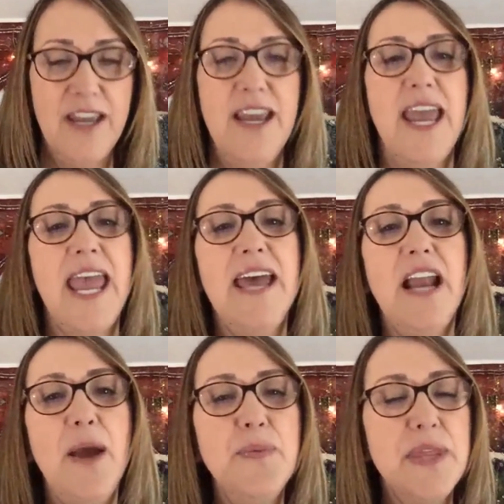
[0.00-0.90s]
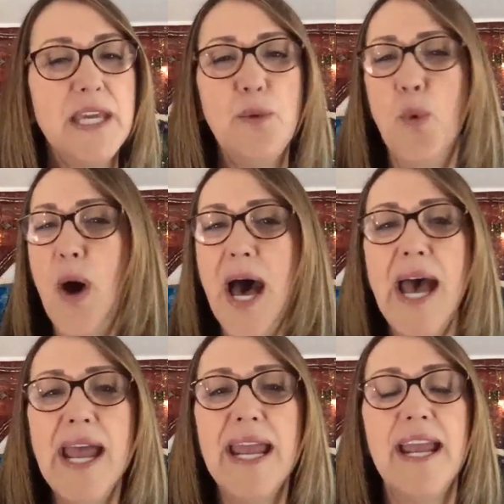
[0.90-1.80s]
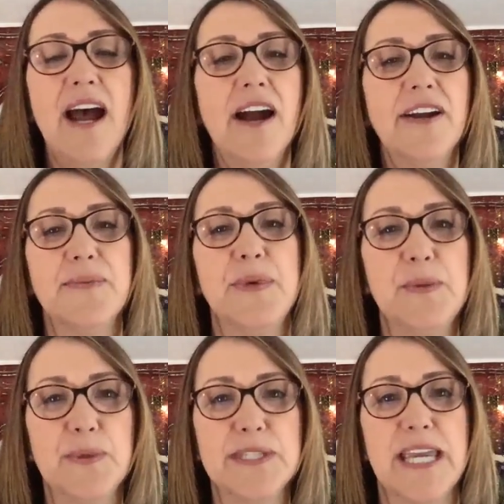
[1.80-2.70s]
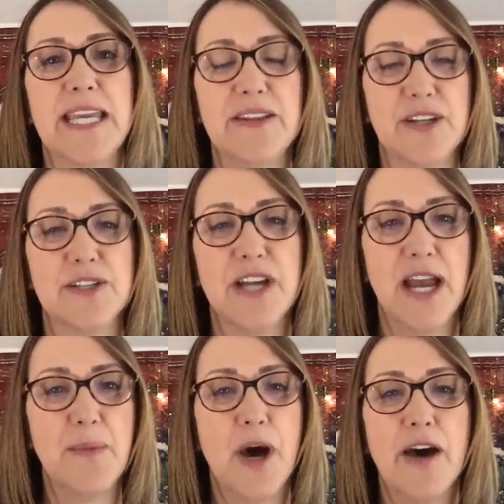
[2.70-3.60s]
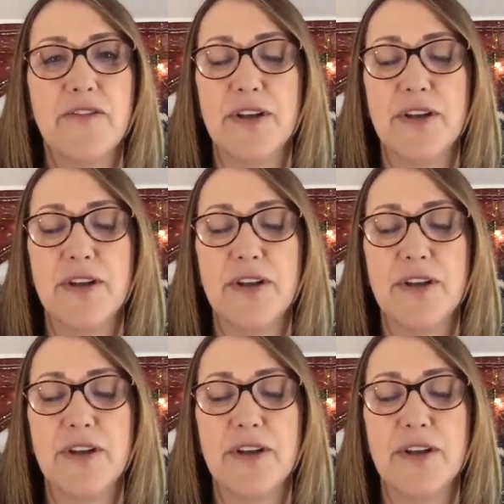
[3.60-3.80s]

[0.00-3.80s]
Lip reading: And I'm thinking, why aren't people taking their time off?